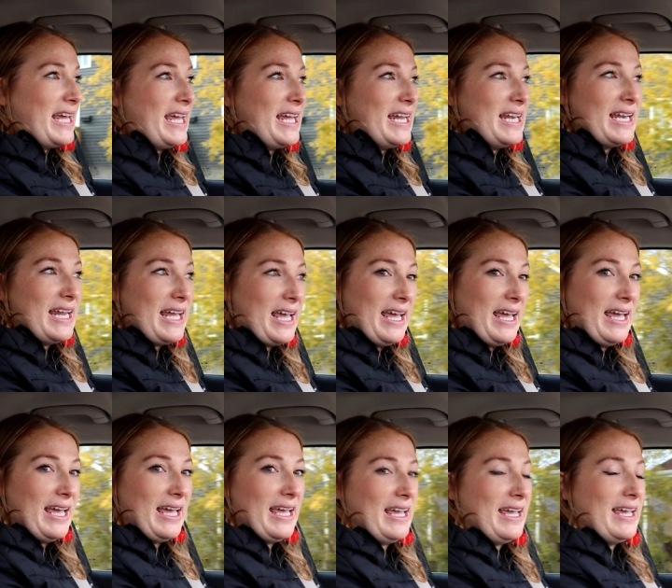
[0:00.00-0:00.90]
in
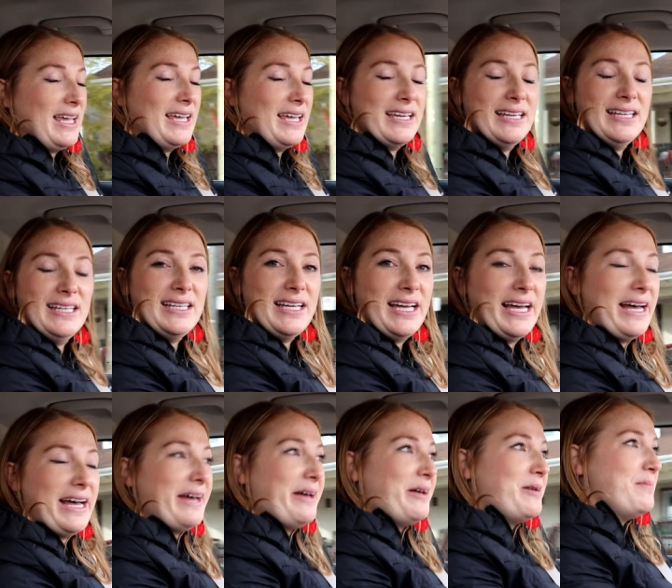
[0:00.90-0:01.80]
a
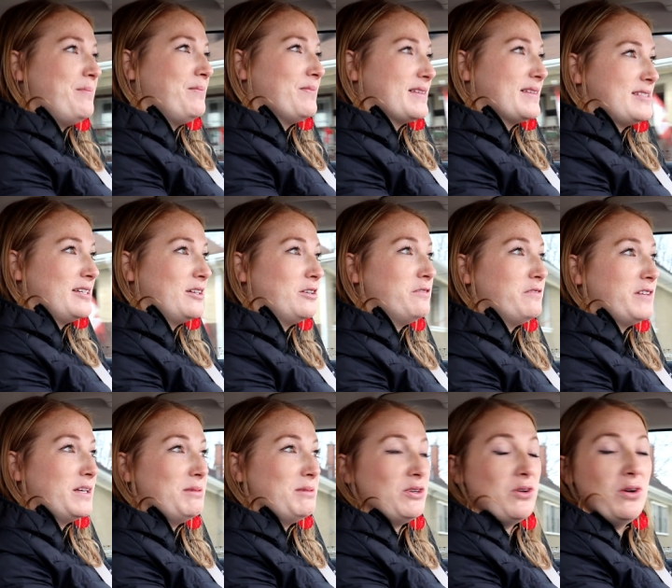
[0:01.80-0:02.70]
um, single
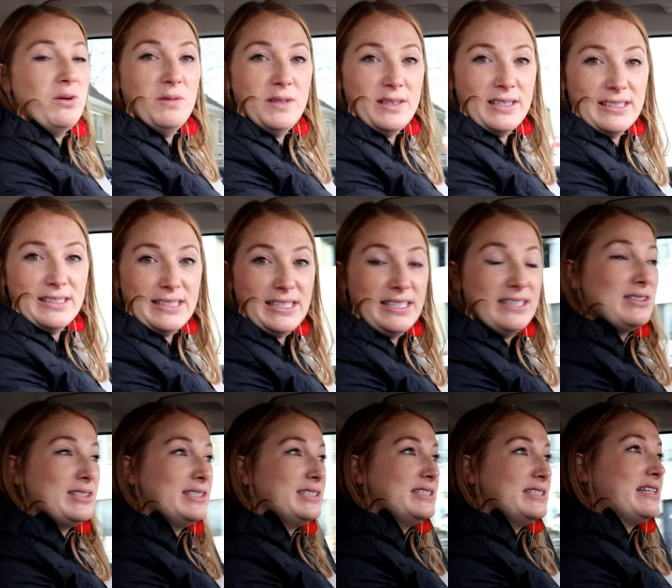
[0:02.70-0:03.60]
family home with a
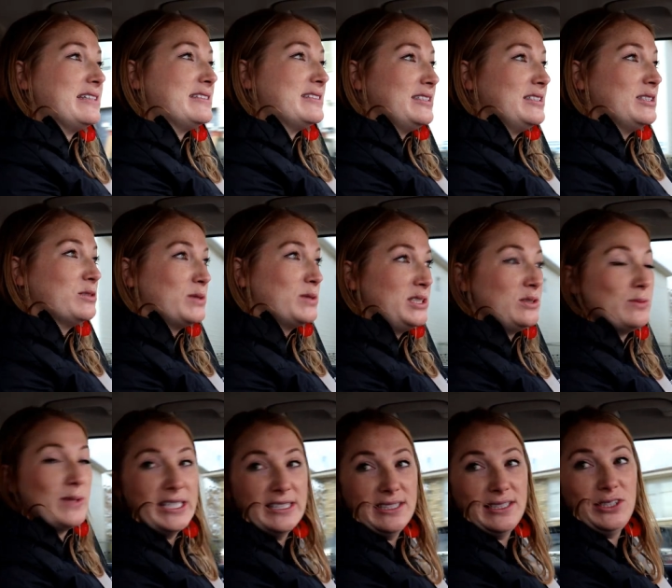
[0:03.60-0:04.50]
legal accessory
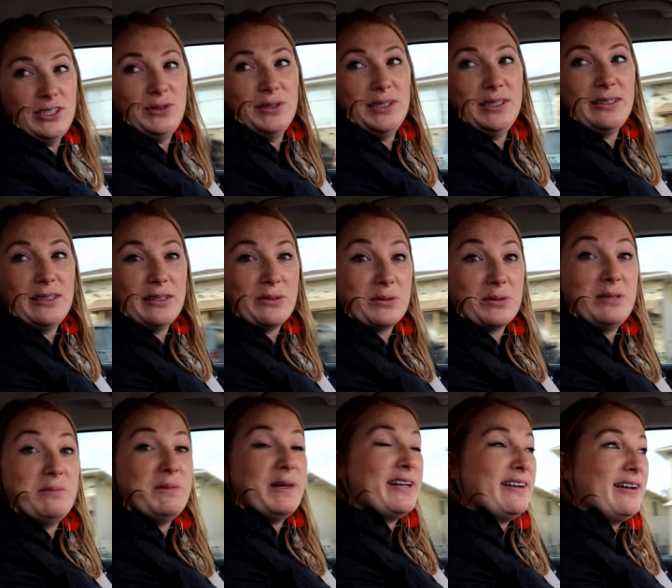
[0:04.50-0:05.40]
dwelling unit,
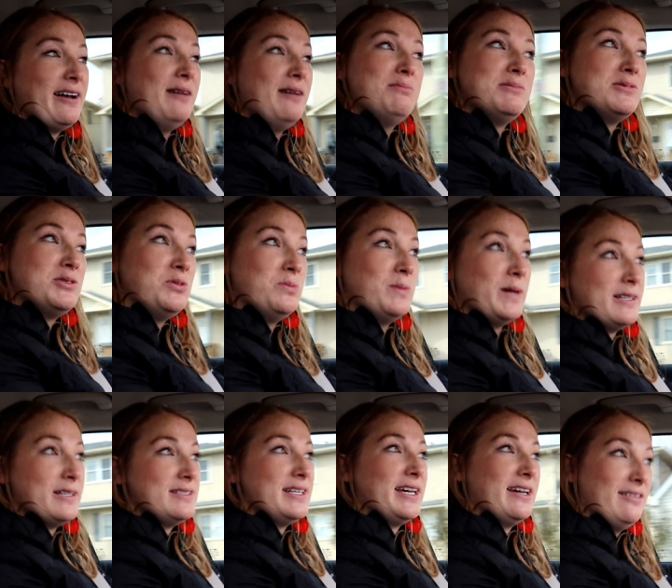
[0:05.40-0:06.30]
three bed up, two
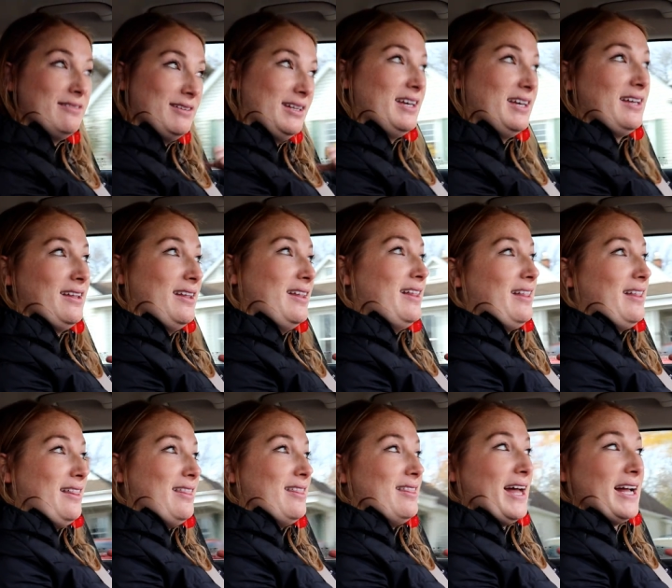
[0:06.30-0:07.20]
bed down,
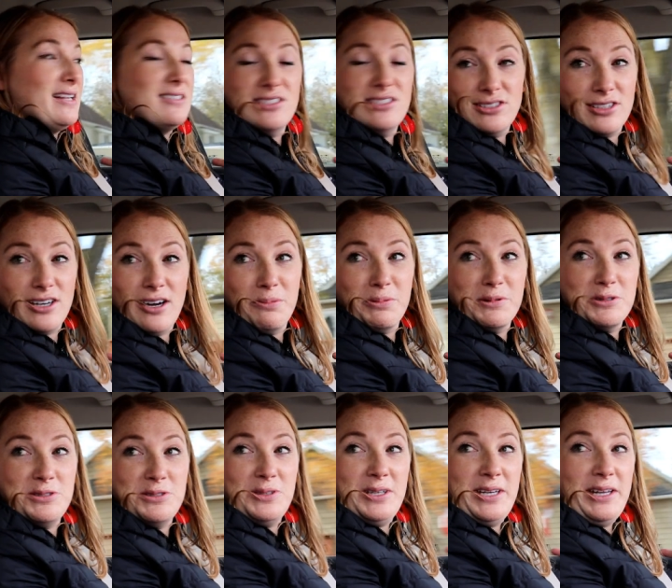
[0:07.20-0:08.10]
that's your
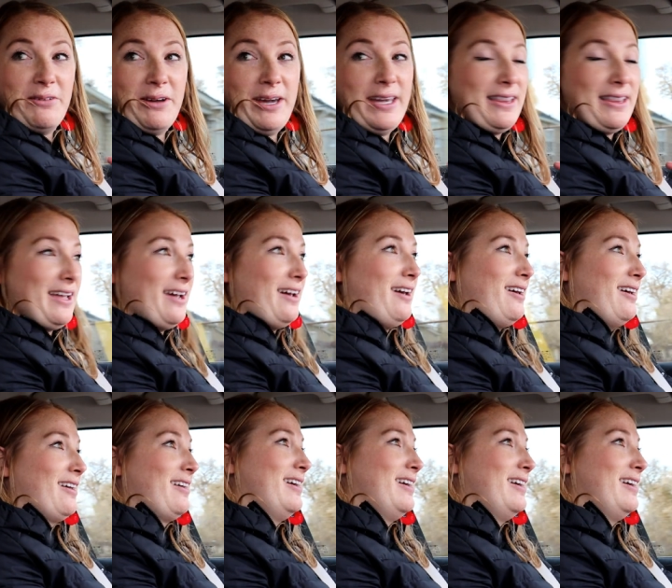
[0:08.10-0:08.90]
opportunity right there.